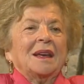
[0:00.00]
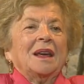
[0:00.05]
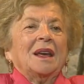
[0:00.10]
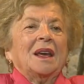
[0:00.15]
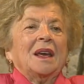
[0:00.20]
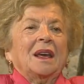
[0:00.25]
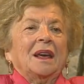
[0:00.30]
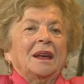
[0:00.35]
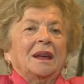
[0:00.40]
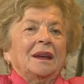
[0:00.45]

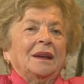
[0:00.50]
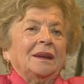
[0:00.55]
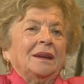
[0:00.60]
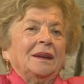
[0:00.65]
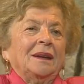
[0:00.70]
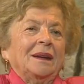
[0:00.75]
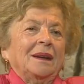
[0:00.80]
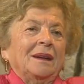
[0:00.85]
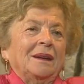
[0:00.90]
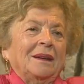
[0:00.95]

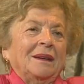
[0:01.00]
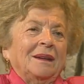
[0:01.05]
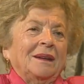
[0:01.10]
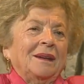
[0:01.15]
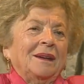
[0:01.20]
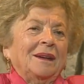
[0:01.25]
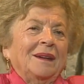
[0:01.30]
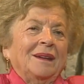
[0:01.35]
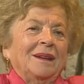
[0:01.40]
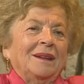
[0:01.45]
And uh,
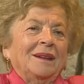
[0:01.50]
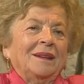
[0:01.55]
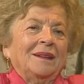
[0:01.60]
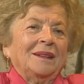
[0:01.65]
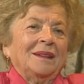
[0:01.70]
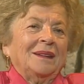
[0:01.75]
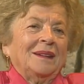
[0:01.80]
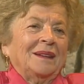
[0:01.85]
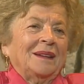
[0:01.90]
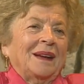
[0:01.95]

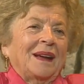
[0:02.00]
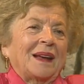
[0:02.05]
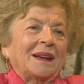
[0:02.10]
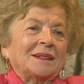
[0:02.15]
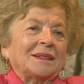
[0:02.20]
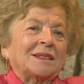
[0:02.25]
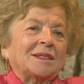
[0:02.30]
on